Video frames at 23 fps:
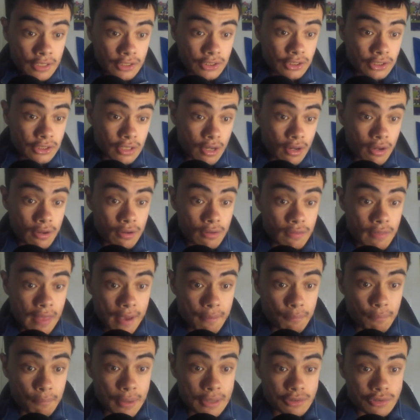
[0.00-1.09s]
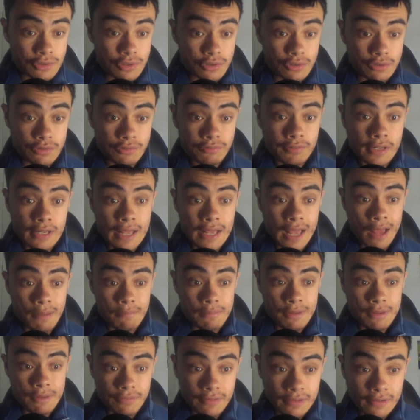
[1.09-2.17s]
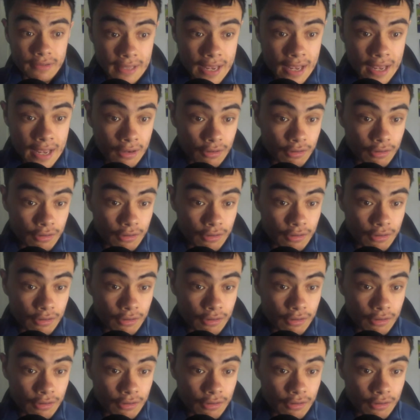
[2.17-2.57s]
So that went to Viliami Valea.